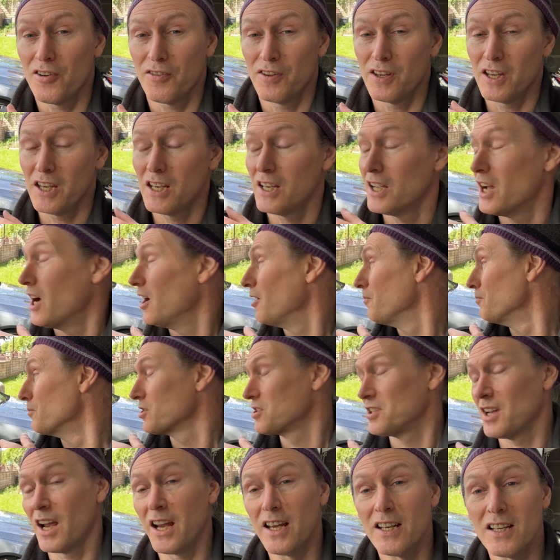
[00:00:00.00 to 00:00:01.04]
the
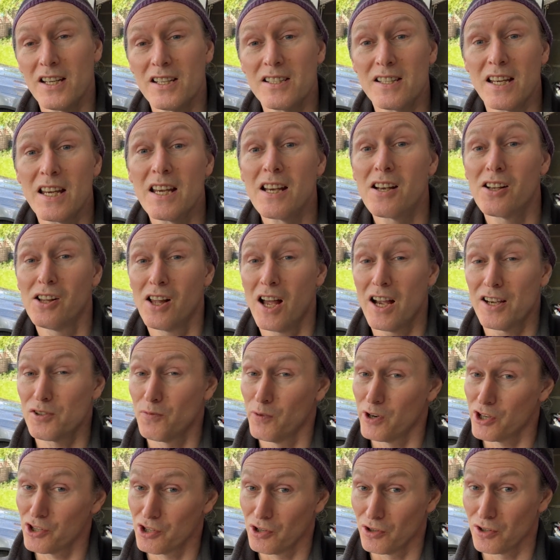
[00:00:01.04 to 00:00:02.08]
Mercedes E-Class,
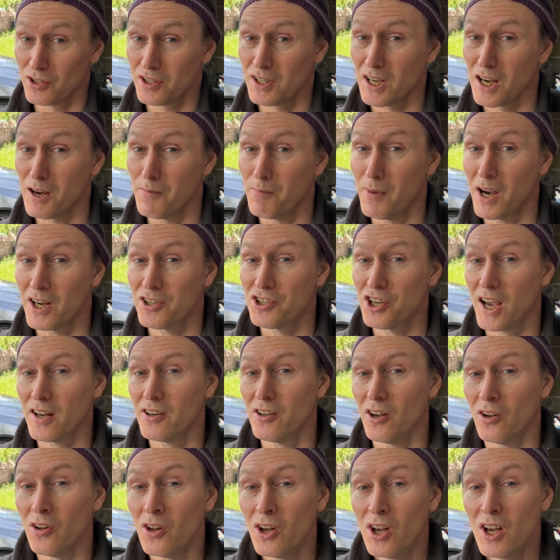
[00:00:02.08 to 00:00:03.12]
which you'll see on my
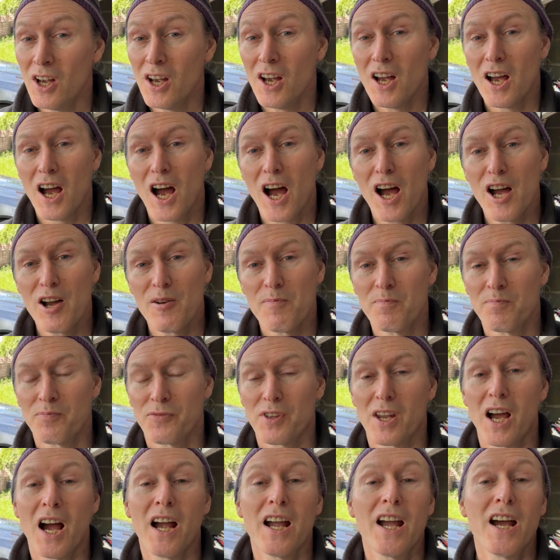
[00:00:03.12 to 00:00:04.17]
channel,
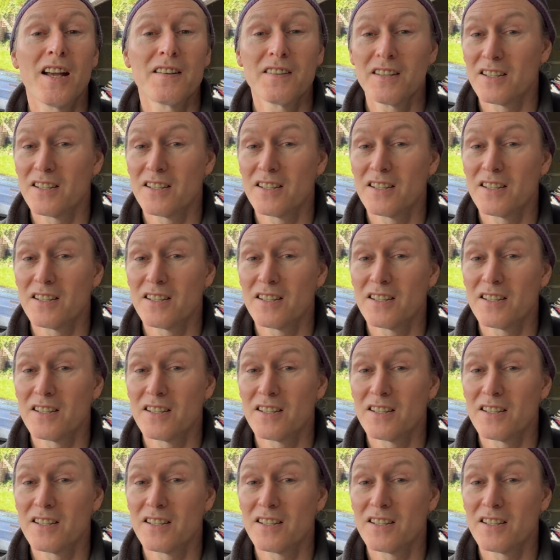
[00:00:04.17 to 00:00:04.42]
I had